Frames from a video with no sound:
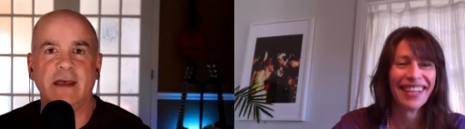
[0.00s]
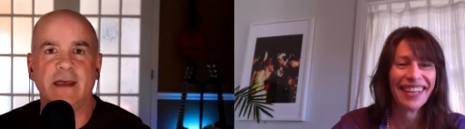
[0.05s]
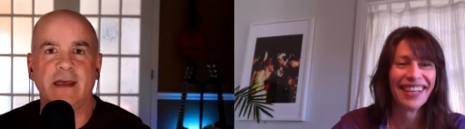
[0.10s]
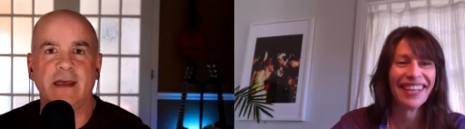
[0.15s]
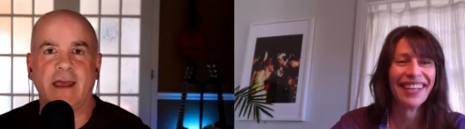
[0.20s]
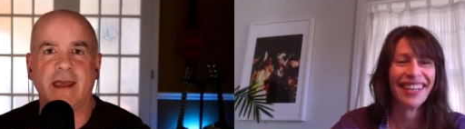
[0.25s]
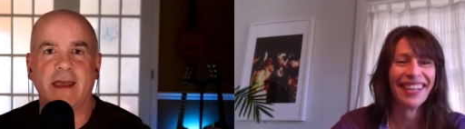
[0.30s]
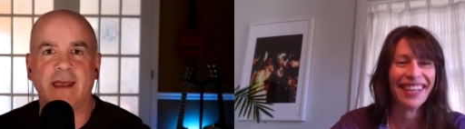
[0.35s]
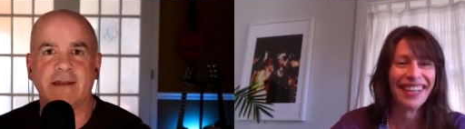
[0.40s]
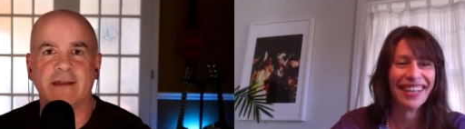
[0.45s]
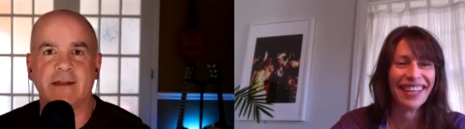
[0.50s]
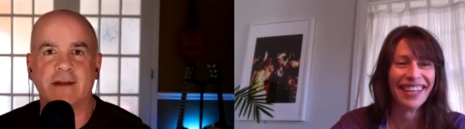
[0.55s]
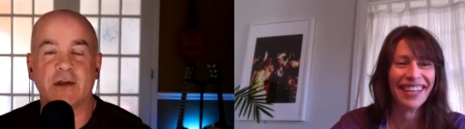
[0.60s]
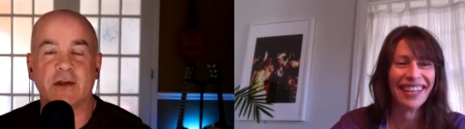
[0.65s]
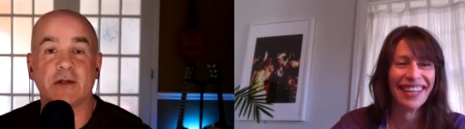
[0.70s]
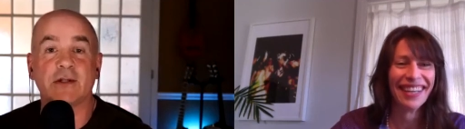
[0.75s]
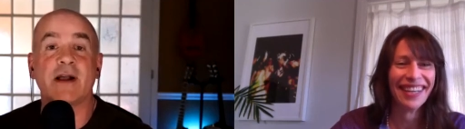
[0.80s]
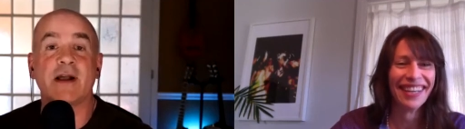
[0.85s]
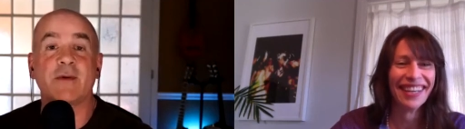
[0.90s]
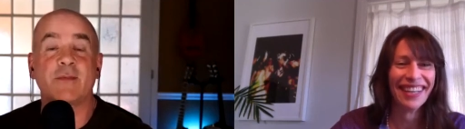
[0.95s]
Speaker 1: and uh,
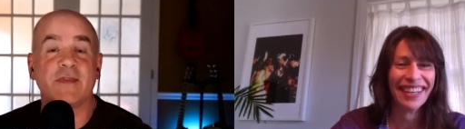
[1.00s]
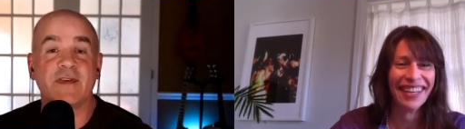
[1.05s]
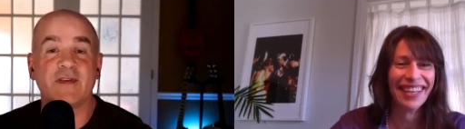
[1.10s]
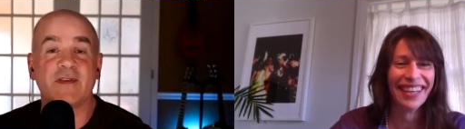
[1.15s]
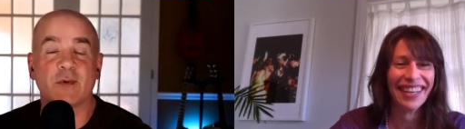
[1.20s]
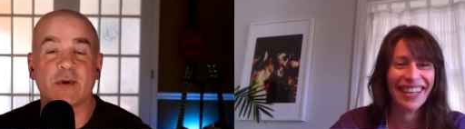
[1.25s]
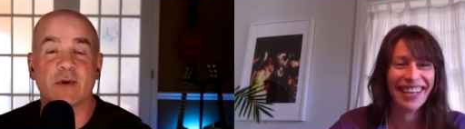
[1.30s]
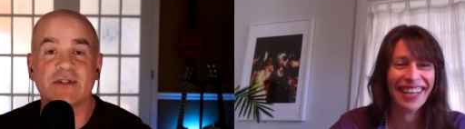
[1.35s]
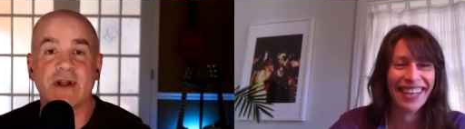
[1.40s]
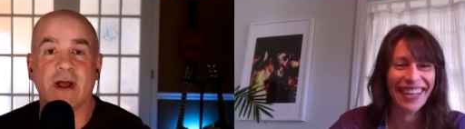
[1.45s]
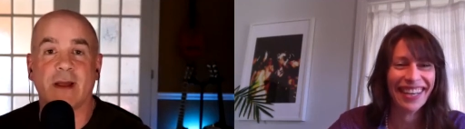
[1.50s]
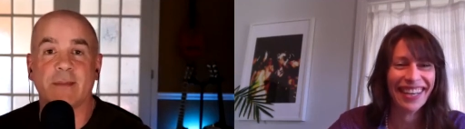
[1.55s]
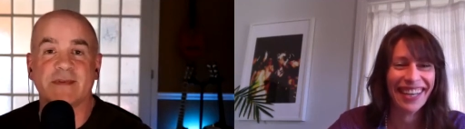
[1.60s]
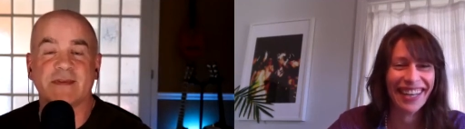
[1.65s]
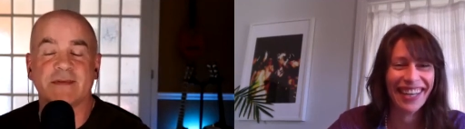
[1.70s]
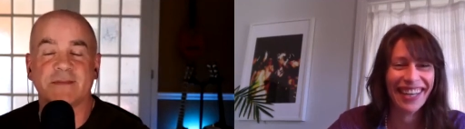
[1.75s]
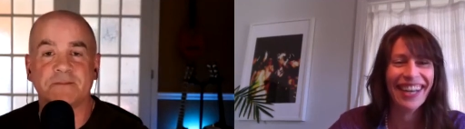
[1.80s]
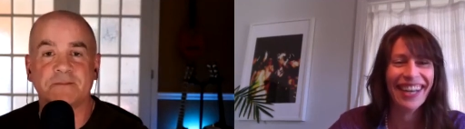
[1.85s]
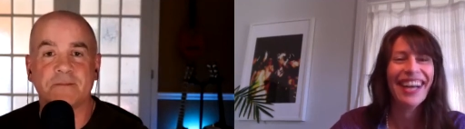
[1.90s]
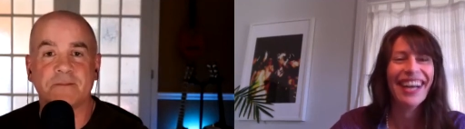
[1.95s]
good luck with these workshops.
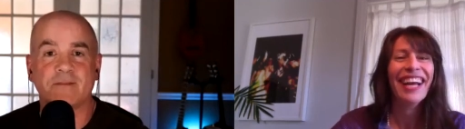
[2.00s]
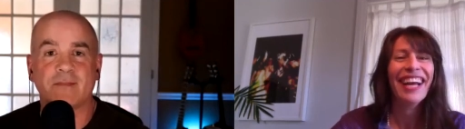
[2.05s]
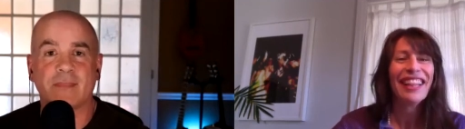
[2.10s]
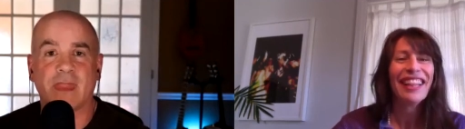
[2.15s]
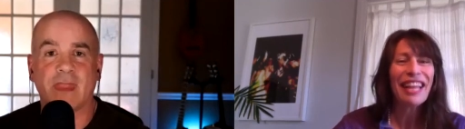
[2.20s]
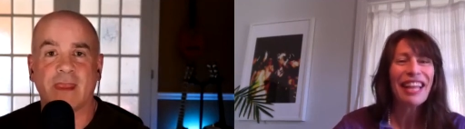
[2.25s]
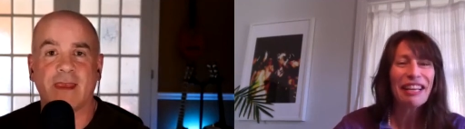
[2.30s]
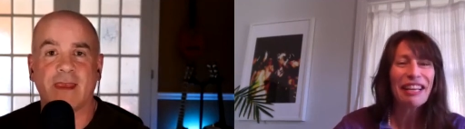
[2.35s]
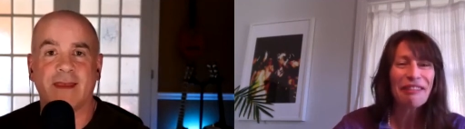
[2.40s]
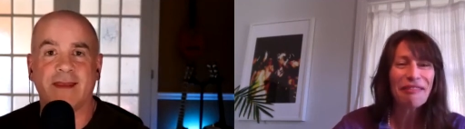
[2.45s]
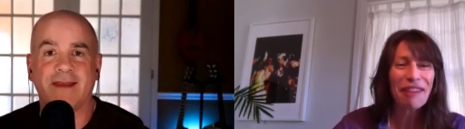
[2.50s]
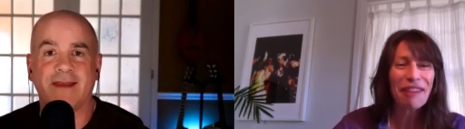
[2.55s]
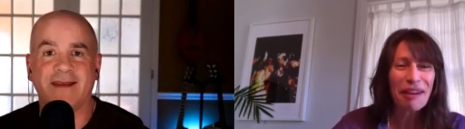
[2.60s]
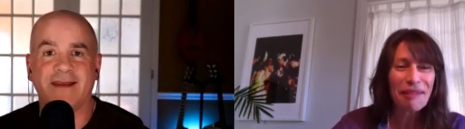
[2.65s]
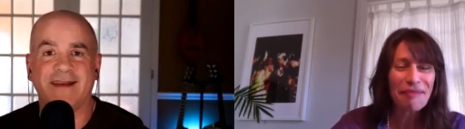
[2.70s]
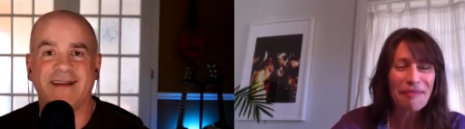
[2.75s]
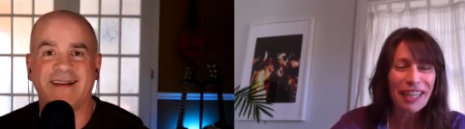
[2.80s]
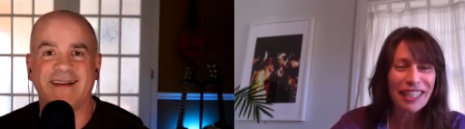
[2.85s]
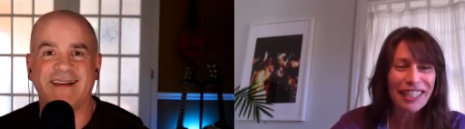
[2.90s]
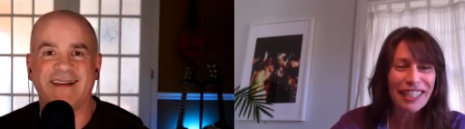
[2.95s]
Speaker 2: Thank you
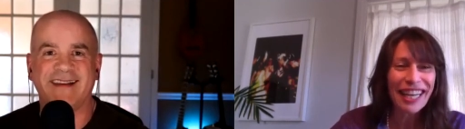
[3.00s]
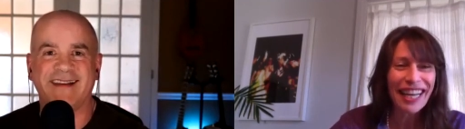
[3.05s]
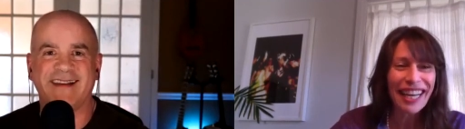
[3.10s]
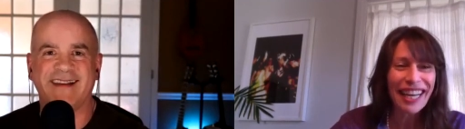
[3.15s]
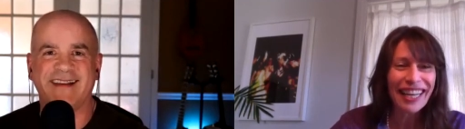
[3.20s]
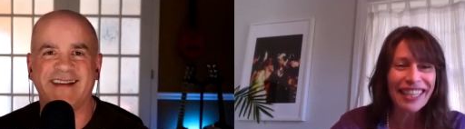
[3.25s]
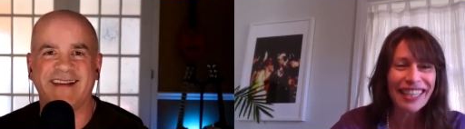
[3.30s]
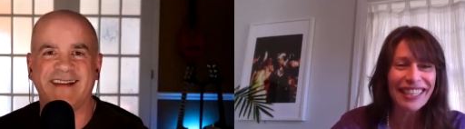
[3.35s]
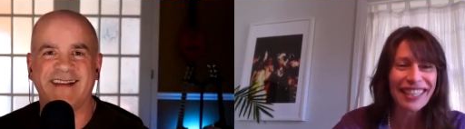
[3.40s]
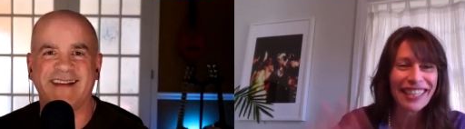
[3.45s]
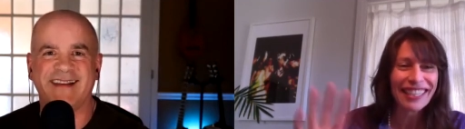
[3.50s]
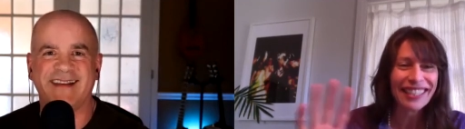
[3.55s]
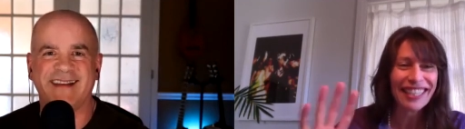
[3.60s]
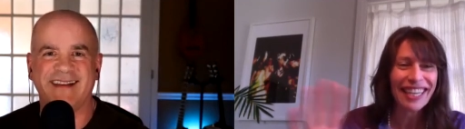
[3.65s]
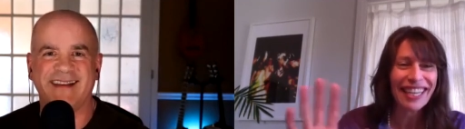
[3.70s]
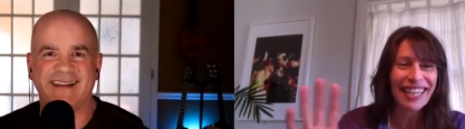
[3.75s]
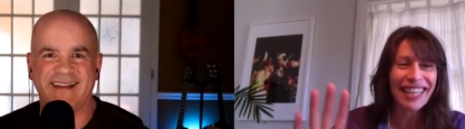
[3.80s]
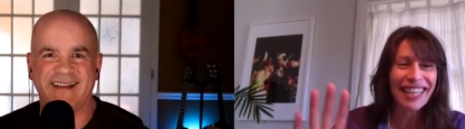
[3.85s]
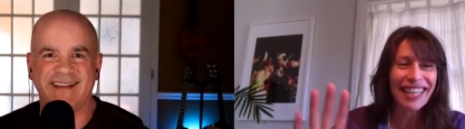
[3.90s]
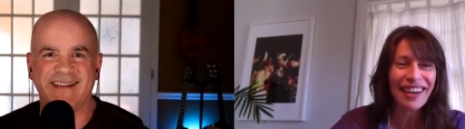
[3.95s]
very much, Ed.
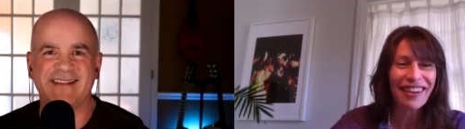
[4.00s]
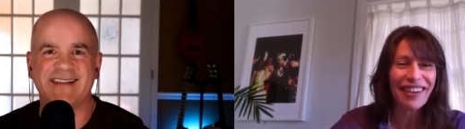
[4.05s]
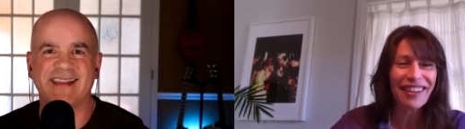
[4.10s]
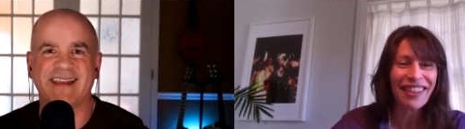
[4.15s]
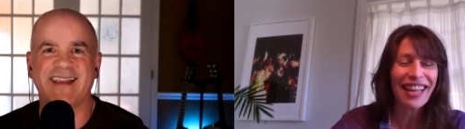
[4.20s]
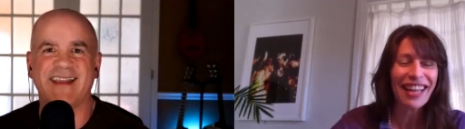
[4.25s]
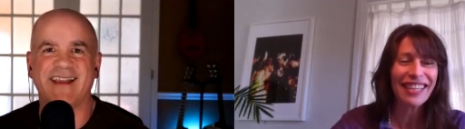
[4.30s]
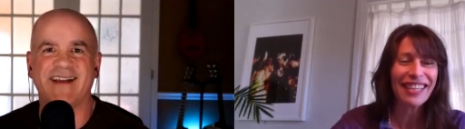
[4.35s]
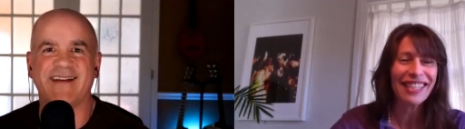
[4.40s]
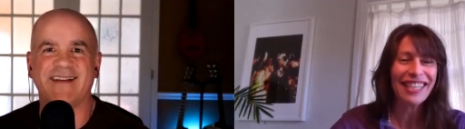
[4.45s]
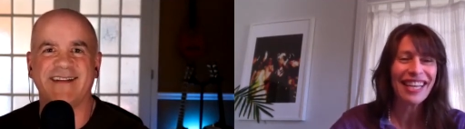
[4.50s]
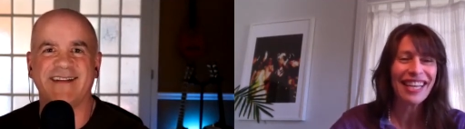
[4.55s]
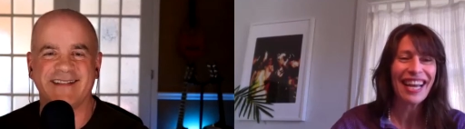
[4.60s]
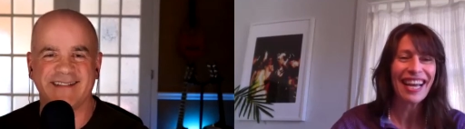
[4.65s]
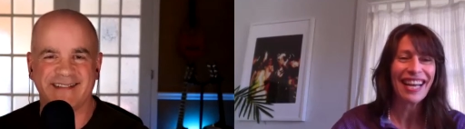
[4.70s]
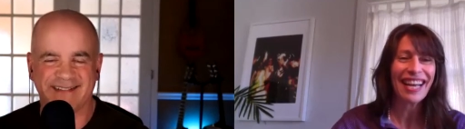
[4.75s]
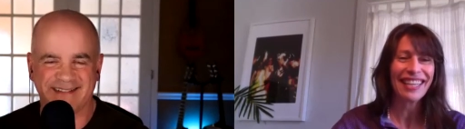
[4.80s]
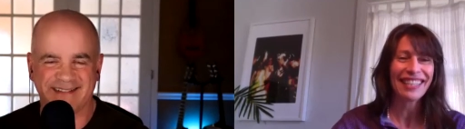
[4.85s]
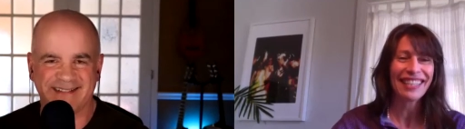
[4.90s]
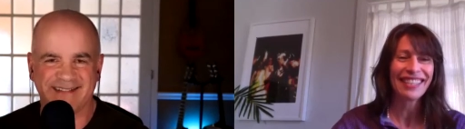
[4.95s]
Take care. Take care. Thanks
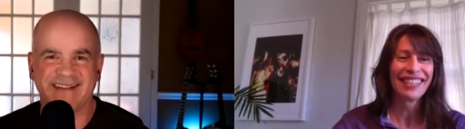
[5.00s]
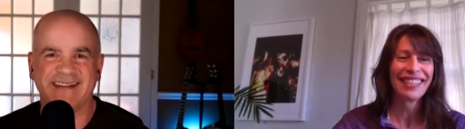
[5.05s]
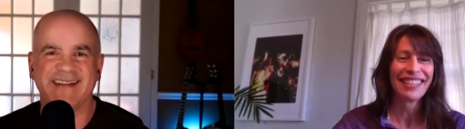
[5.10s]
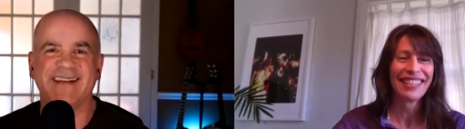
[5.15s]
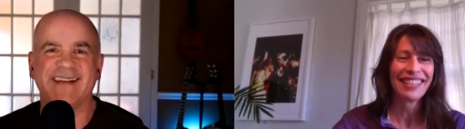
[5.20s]
again.